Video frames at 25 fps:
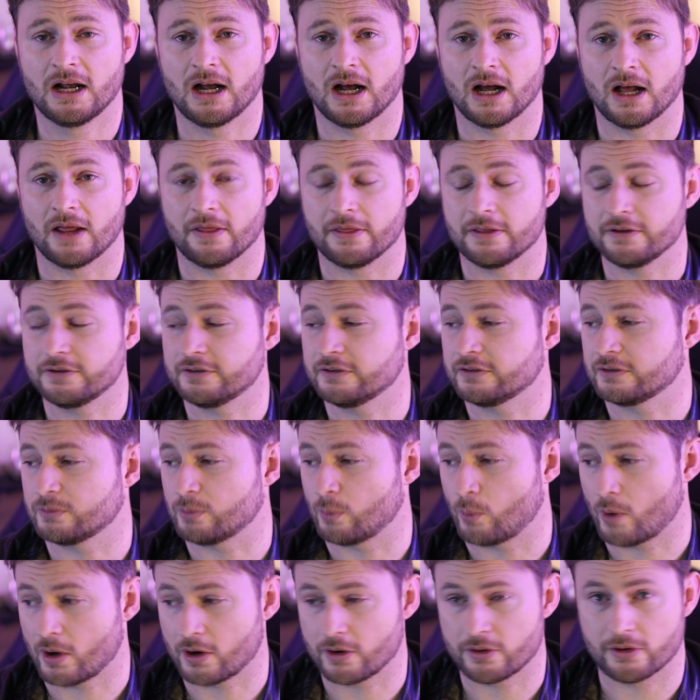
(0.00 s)
Uh, this is
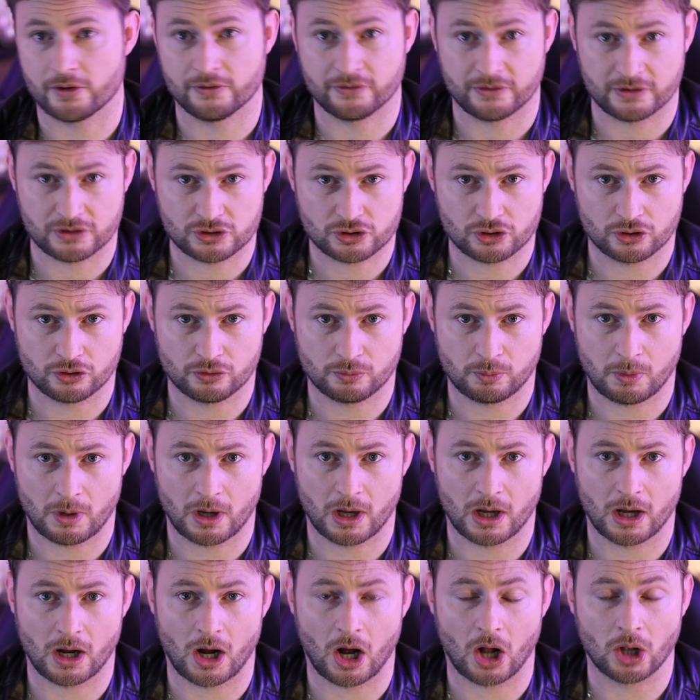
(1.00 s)
one of those issues
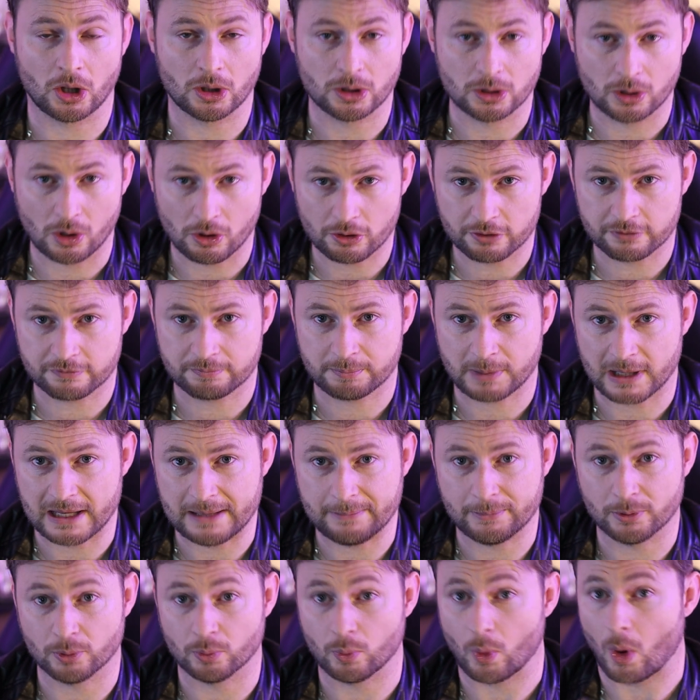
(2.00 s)
where a lot of
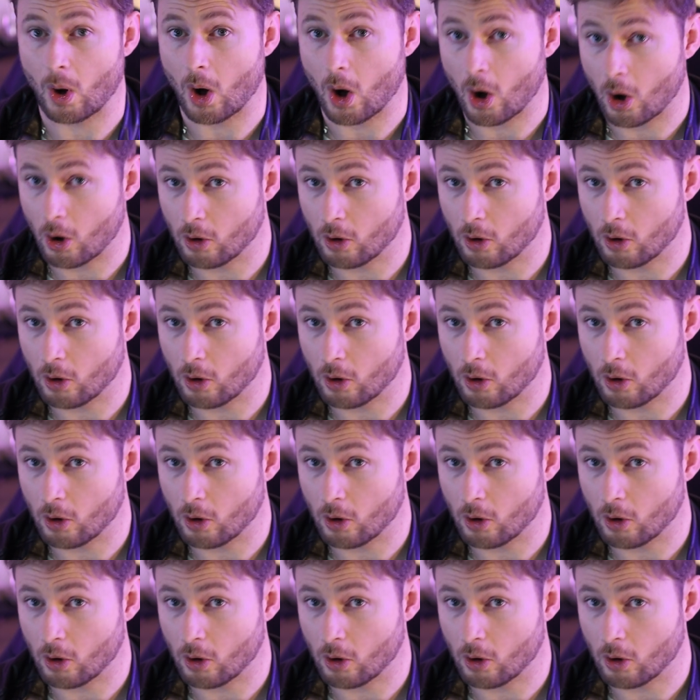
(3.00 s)
people